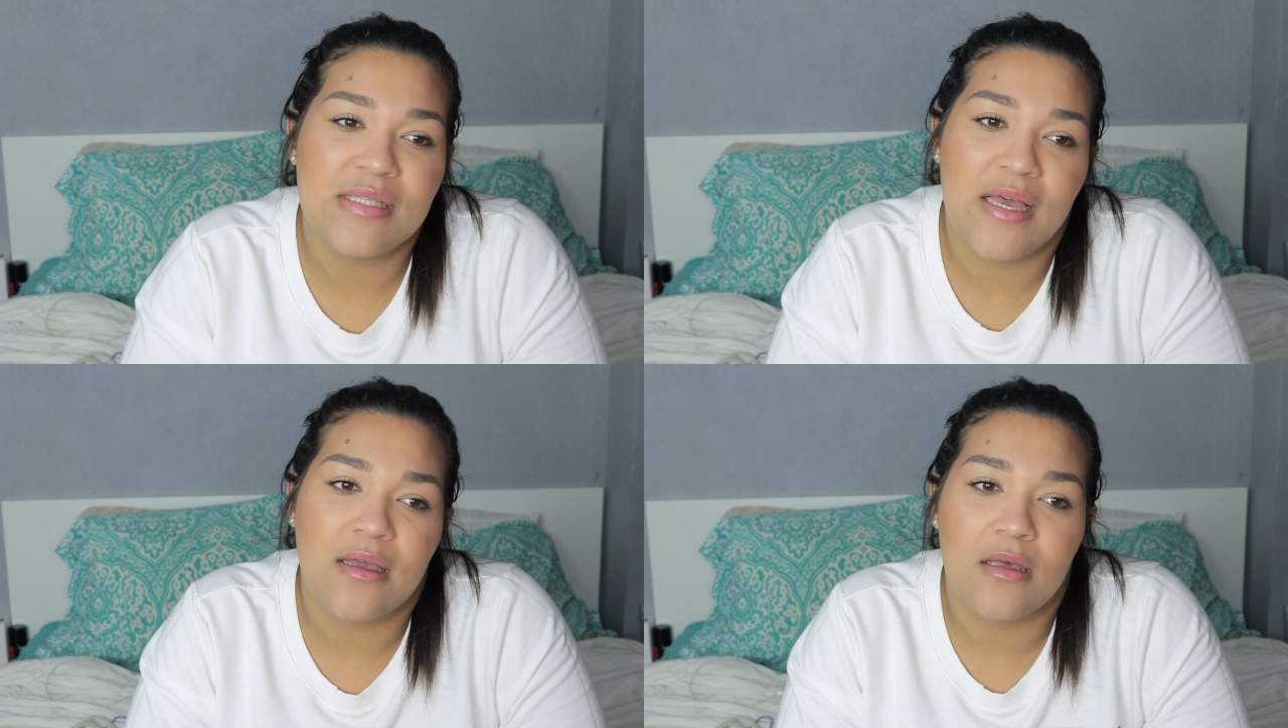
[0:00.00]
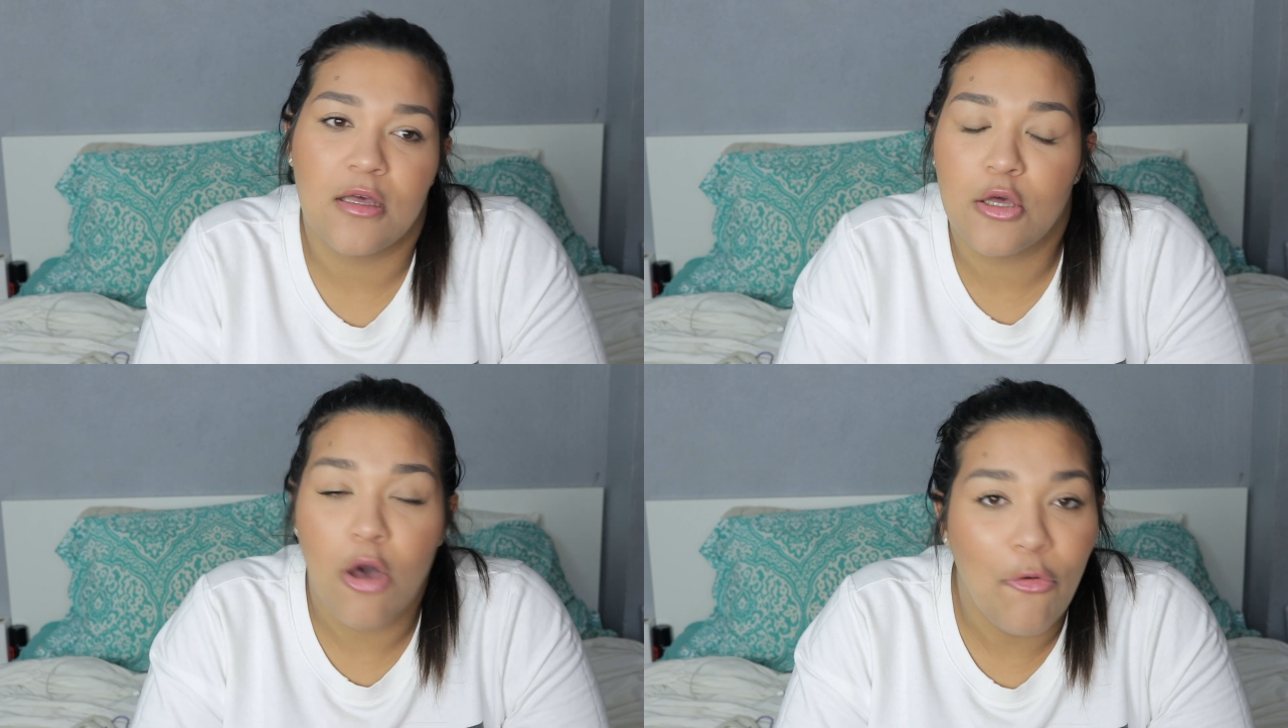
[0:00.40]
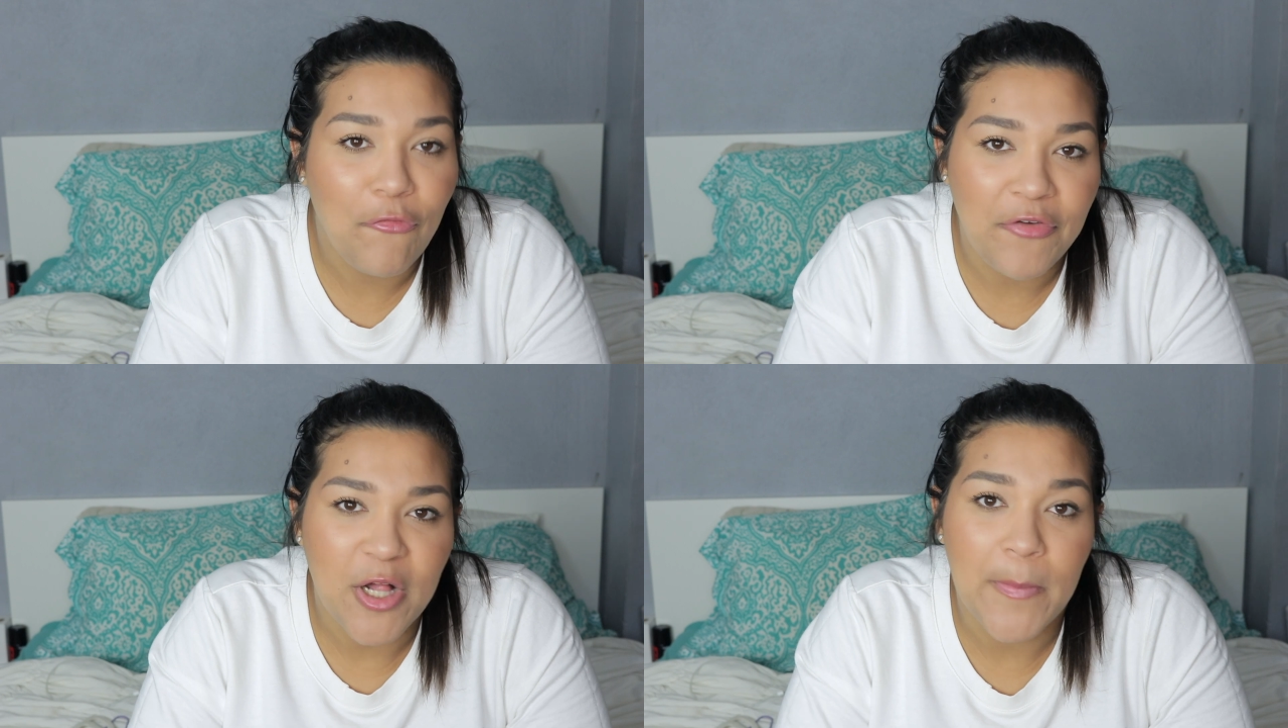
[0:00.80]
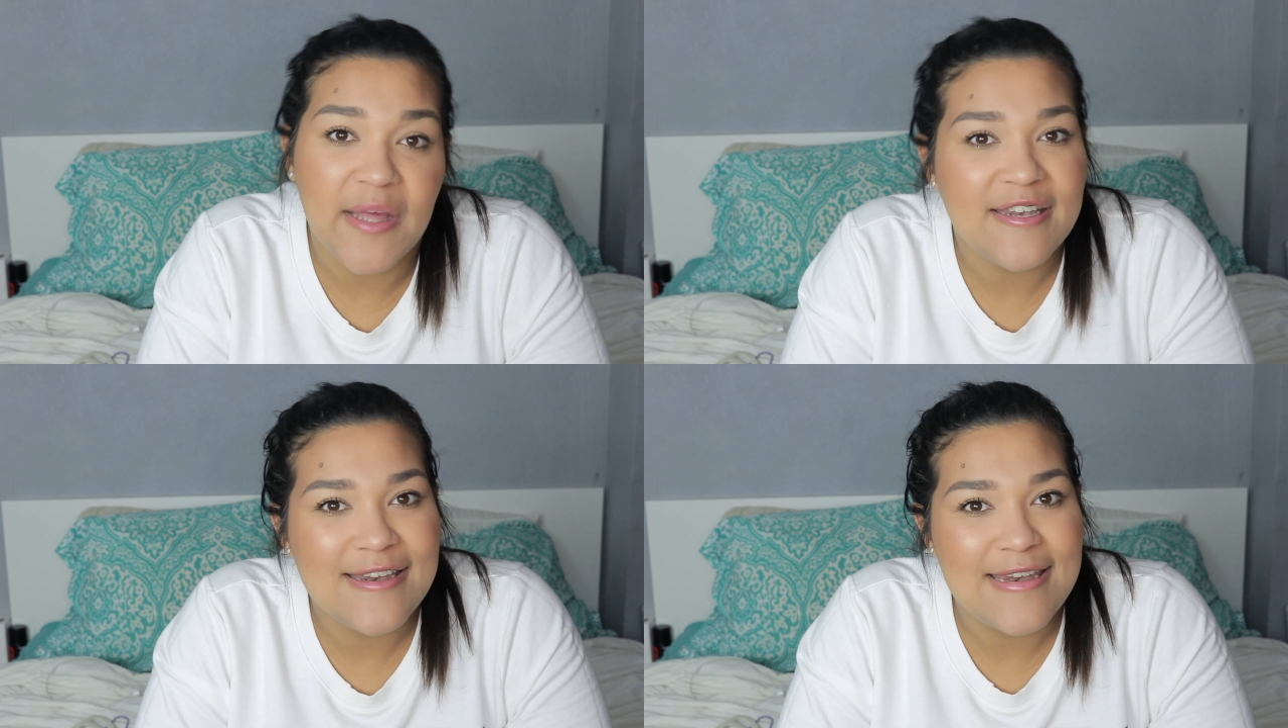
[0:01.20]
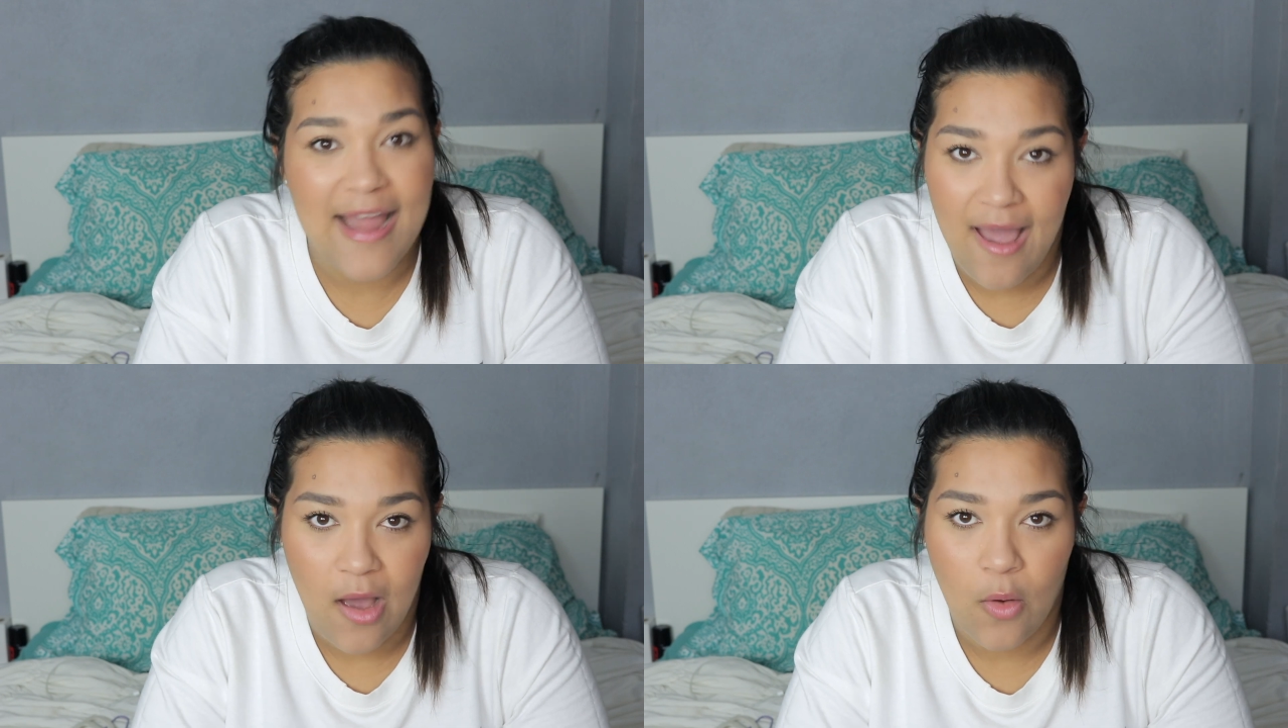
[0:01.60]
like, go film
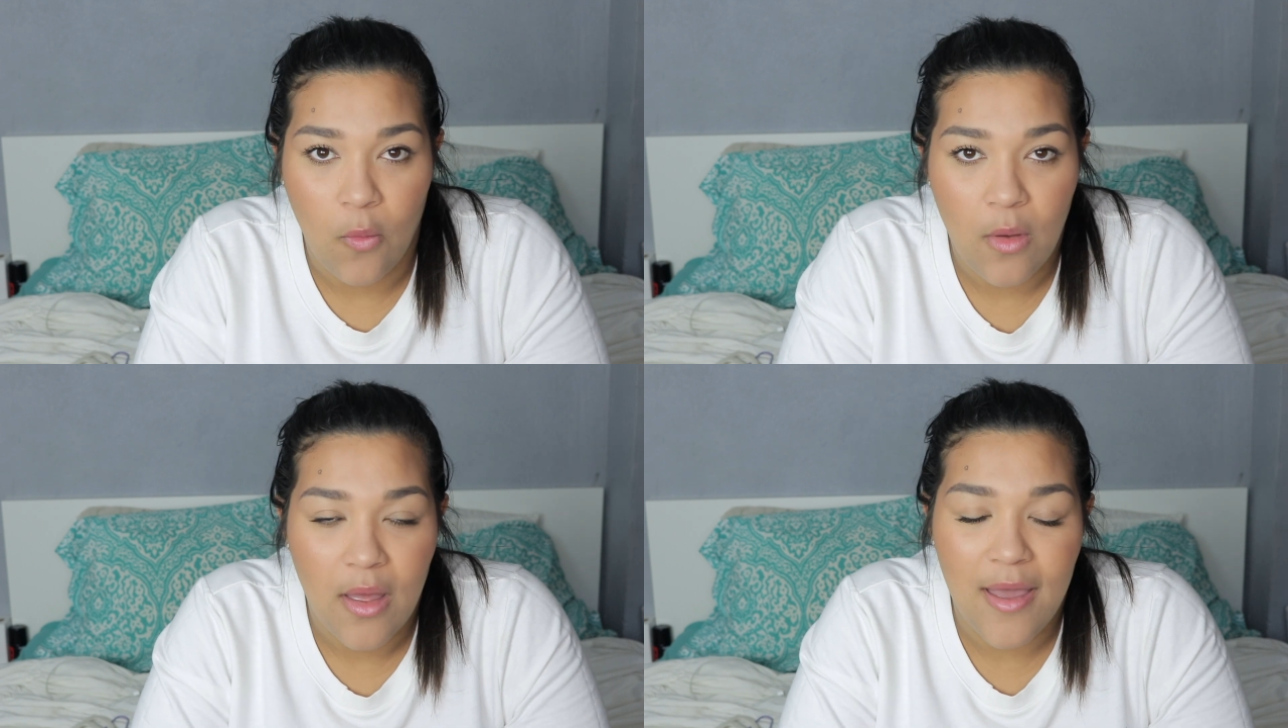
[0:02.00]
now.